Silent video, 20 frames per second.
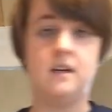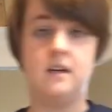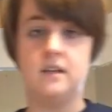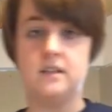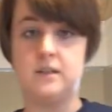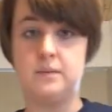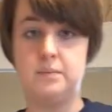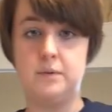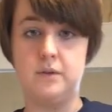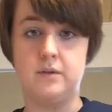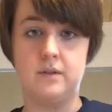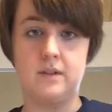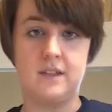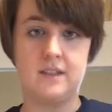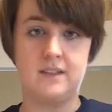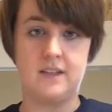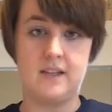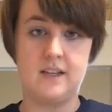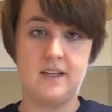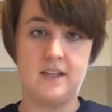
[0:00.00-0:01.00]
a spoon,
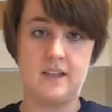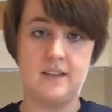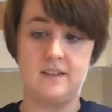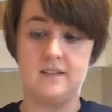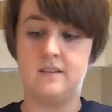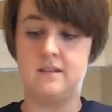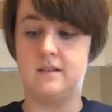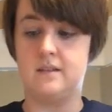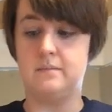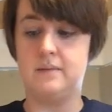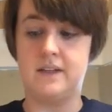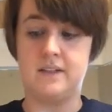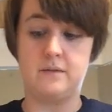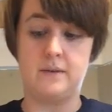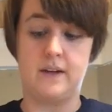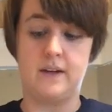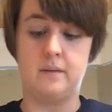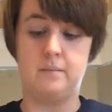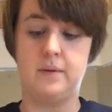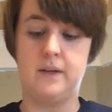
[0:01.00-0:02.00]
because I think this is the best
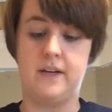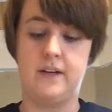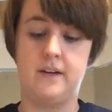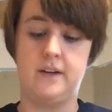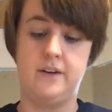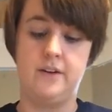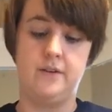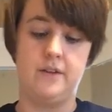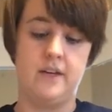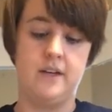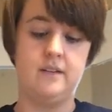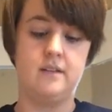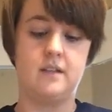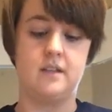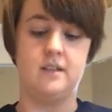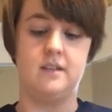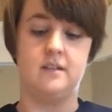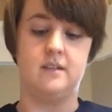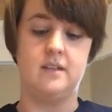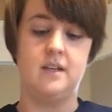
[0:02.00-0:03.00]
way I could plan to do this,
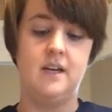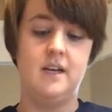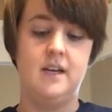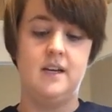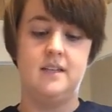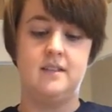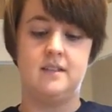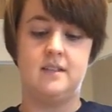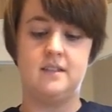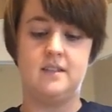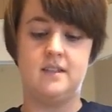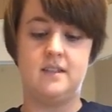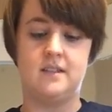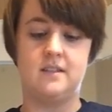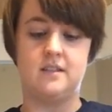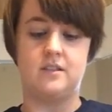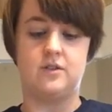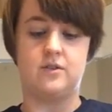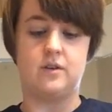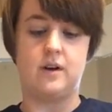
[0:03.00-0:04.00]
because since it
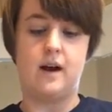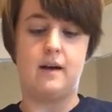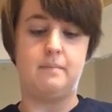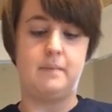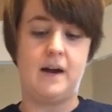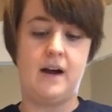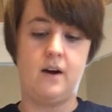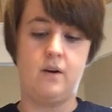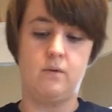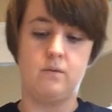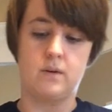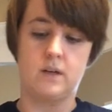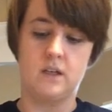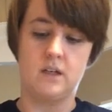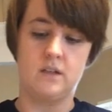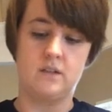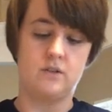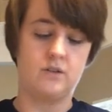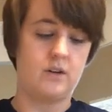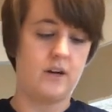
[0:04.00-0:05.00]
doesn't drop out, we're
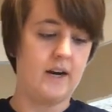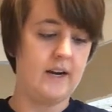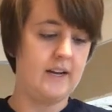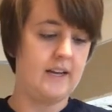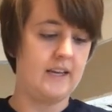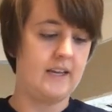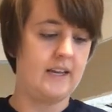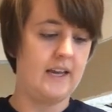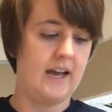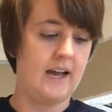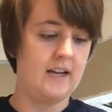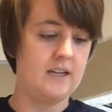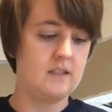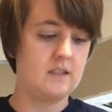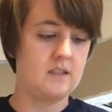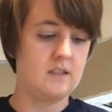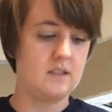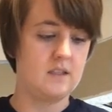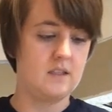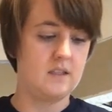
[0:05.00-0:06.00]
going to try to get
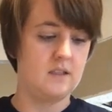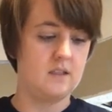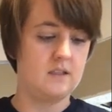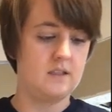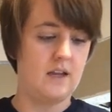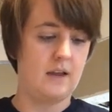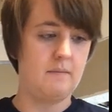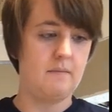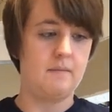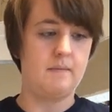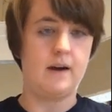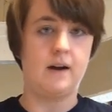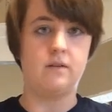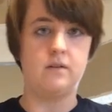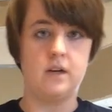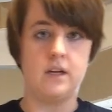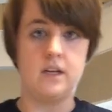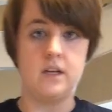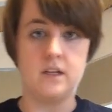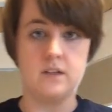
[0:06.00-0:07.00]
the same
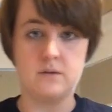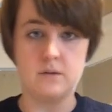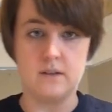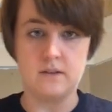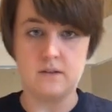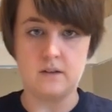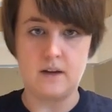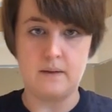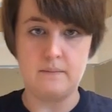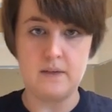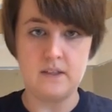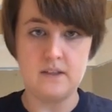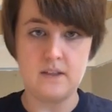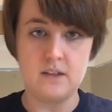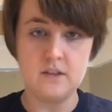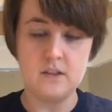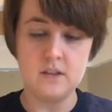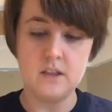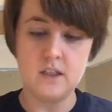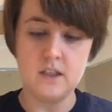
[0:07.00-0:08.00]
amount in each one. So I'm
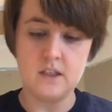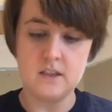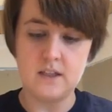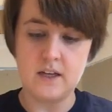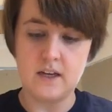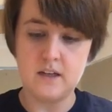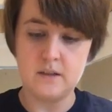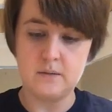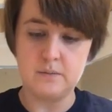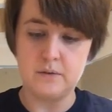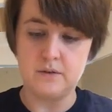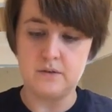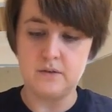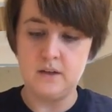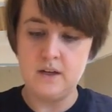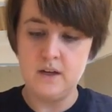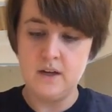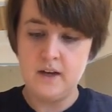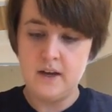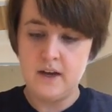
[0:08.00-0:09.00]
essentially going to take a
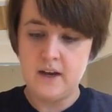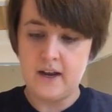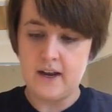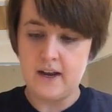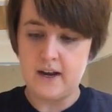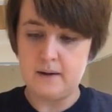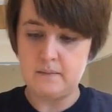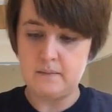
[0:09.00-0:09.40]
spoon, and